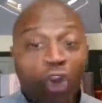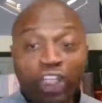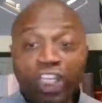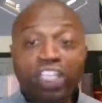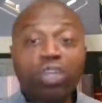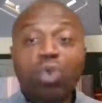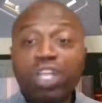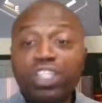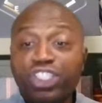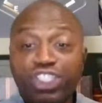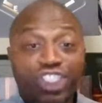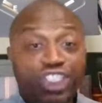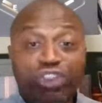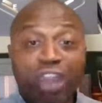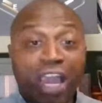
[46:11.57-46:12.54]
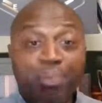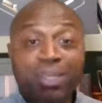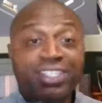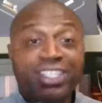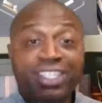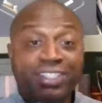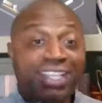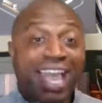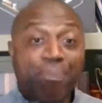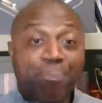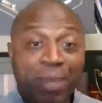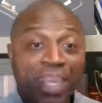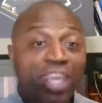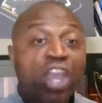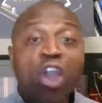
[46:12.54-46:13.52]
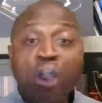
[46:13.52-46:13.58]
Or neither one should just try to be just like
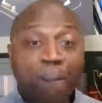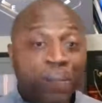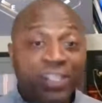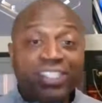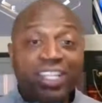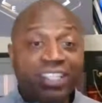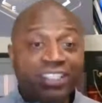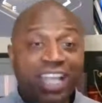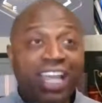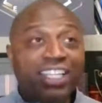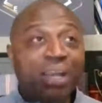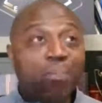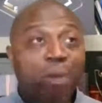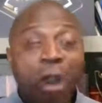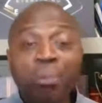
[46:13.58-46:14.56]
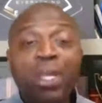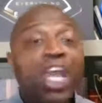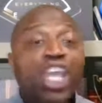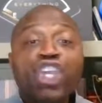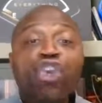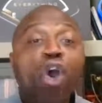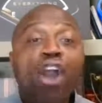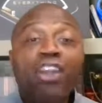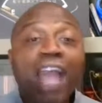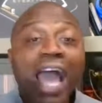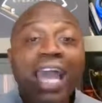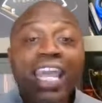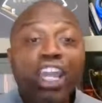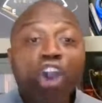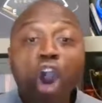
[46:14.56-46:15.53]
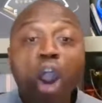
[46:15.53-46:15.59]
me or be just like their mama. You are
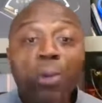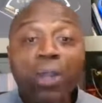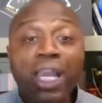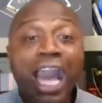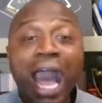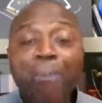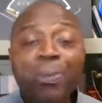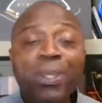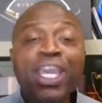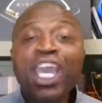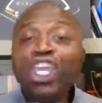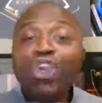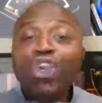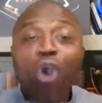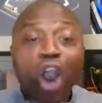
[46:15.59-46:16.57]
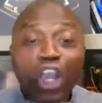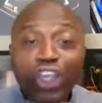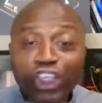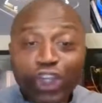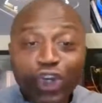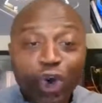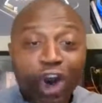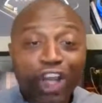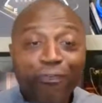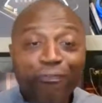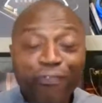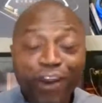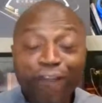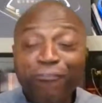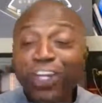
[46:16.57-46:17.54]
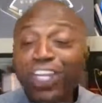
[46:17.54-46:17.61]
not a carbon copy. You are
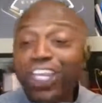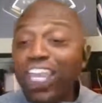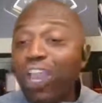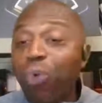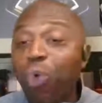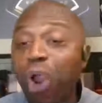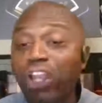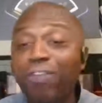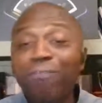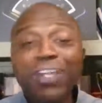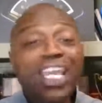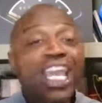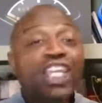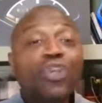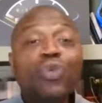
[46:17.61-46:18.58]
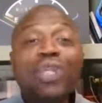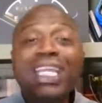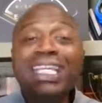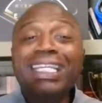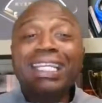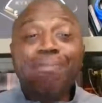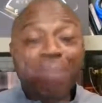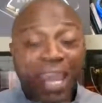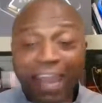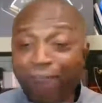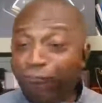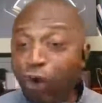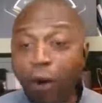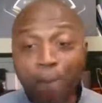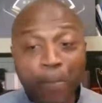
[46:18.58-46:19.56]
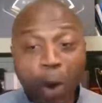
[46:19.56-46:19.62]
fearfully and wonderfully and uniquely made
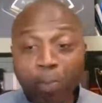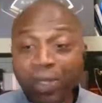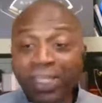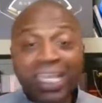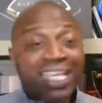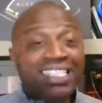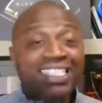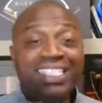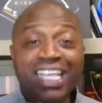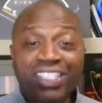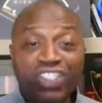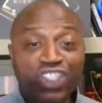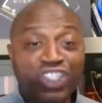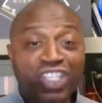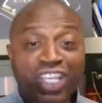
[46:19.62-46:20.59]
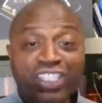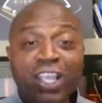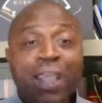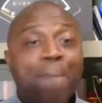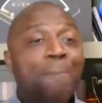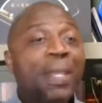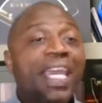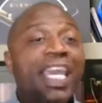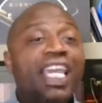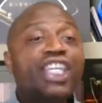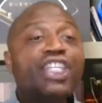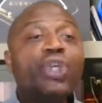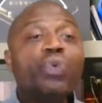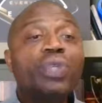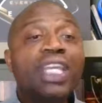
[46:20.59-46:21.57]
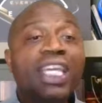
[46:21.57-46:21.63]
for a moment such as this. Be
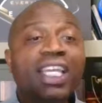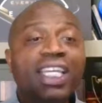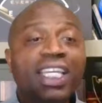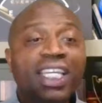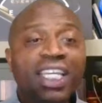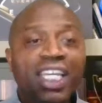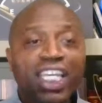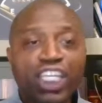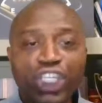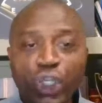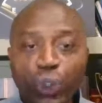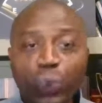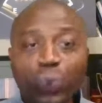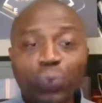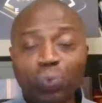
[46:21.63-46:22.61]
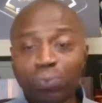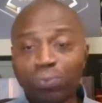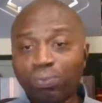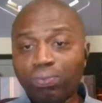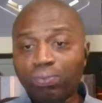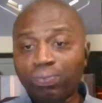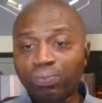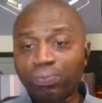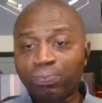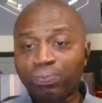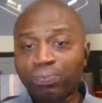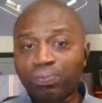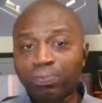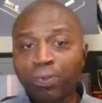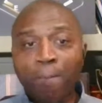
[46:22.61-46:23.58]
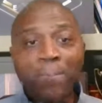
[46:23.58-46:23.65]
uniquely you.
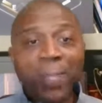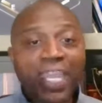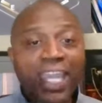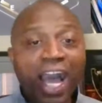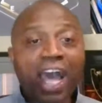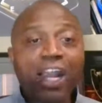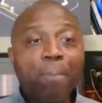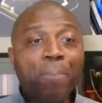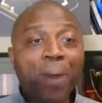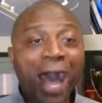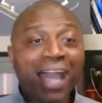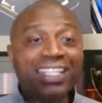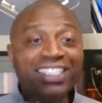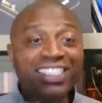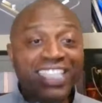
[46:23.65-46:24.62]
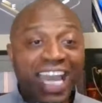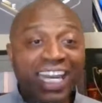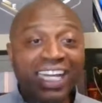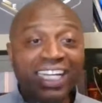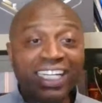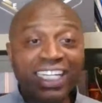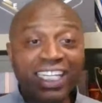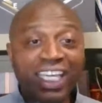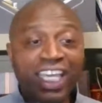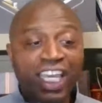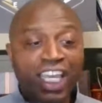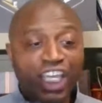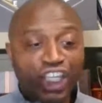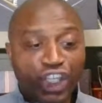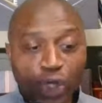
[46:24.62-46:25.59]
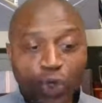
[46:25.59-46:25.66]
Be unapologetically
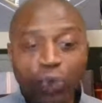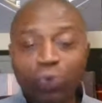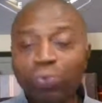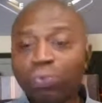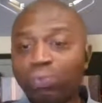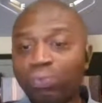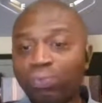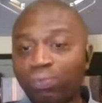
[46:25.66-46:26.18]
you.